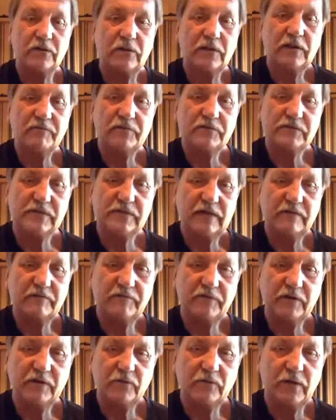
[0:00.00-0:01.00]
Leave your second
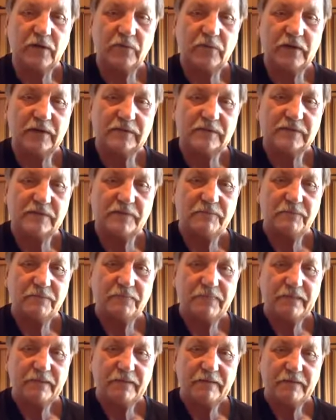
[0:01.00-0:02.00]
finger where it was,
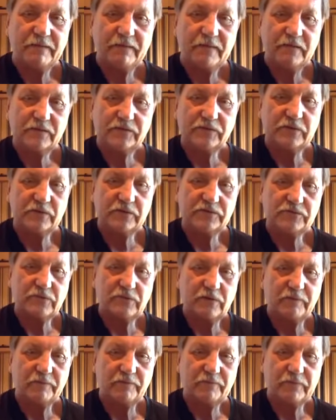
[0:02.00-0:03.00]
because you're going to
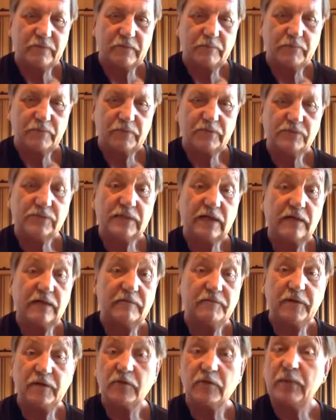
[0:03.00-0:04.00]
strum. Put your
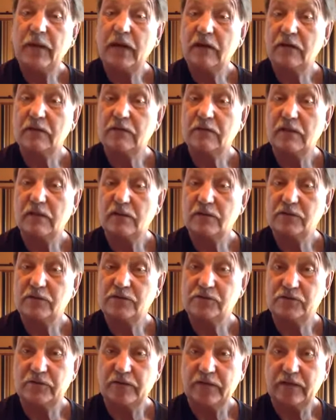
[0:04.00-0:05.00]
second finger back on the 3rd
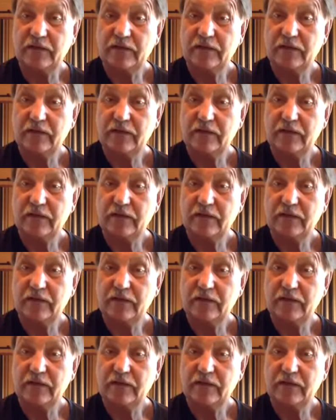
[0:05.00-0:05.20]
string.